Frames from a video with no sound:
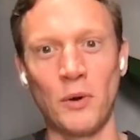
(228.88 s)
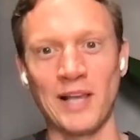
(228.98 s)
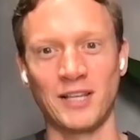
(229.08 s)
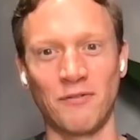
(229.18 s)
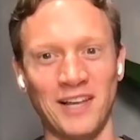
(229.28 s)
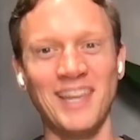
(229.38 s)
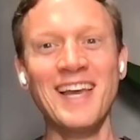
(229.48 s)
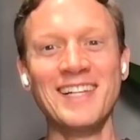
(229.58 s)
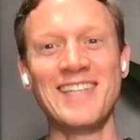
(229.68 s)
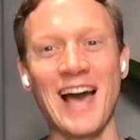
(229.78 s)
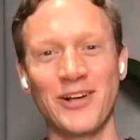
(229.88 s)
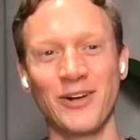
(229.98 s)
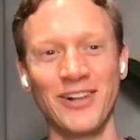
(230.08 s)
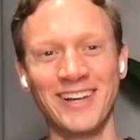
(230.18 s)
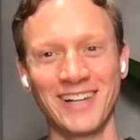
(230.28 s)
aggressively Let me
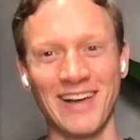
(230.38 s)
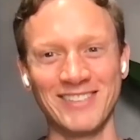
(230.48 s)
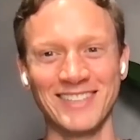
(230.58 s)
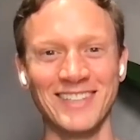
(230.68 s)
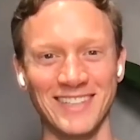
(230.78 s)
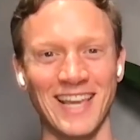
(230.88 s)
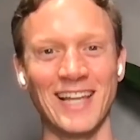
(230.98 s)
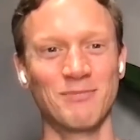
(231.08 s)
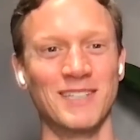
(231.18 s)
tackle. Yes,